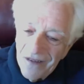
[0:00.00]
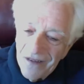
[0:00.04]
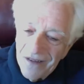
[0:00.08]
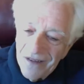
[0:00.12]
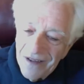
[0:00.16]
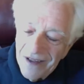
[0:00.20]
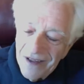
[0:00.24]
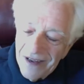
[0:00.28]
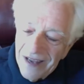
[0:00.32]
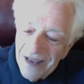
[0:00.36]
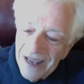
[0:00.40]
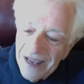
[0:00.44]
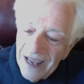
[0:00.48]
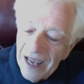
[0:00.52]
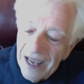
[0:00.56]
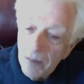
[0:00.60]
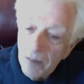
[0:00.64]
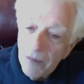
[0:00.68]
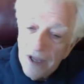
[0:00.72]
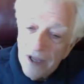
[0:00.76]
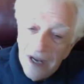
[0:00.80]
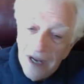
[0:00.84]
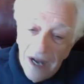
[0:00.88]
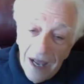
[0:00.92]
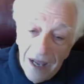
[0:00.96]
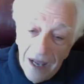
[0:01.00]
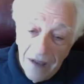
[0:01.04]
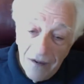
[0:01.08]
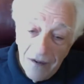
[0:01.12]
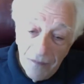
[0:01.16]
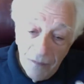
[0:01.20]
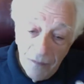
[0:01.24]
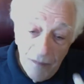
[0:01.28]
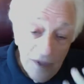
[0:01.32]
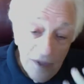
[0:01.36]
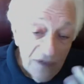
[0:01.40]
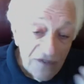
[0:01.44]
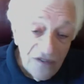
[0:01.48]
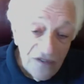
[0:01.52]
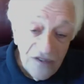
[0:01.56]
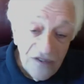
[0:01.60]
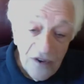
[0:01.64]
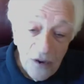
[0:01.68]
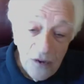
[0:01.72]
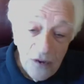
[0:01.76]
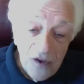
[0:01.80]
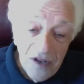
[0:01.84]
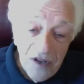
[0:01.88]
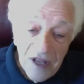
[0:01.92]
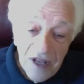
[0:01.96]
the game that I miss
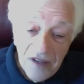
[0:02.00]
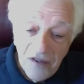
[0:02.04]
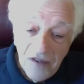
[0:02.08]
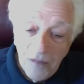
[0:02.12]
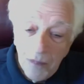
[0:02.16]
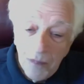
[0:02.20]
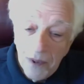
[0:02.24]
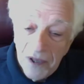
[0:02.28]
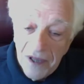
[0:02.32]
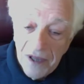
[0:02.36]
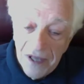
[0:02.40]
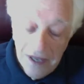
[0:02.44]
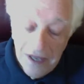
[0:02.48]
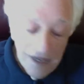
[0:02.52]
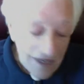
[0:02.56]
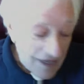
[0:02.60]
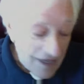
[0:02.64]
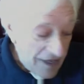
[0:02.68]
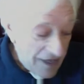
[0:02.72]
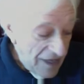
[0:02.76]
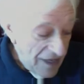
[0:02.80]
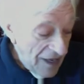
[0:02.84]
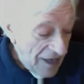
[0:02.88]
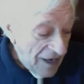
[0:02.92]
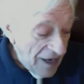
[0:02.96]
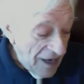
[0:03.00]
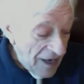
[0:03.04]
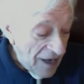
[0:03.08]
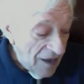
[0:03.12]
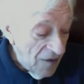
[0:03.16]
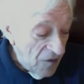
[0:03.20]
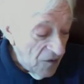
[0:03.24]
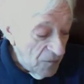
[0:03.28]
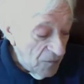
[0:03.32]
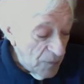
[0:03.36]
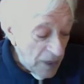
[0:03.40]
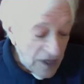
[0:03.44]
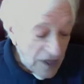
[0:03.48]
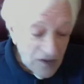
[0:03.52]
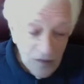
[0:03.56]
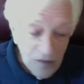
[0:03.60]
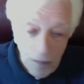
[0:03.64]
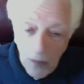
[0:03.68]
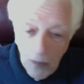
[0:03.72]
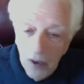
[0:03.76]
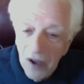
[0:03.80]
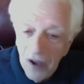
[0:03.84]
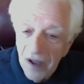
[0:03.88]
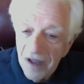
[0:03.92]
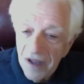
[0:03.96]
so desperately,
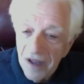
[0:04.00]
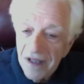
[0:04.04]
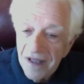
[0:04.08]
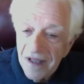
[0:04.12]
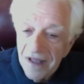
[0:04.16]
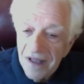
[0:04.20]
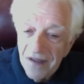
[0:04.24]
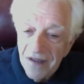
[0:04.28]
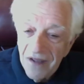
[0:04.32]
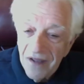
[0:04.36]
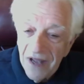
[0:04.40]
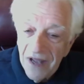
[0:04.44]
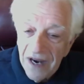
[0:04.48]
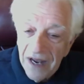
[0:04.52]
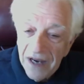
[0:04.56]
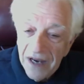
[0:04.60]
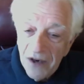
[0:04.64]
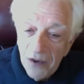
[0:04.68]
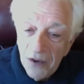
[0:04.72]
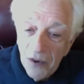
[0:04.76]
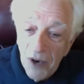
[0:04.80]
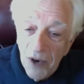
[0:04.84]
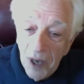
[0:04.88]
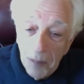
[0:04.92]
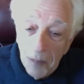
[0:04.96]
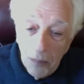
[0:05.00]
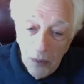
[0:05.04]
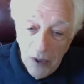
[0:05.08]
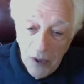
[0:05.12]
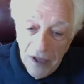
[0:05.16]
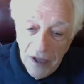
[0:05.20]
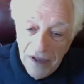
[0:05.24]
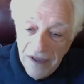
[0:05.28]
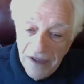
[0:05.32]
baseball, that I grew up with,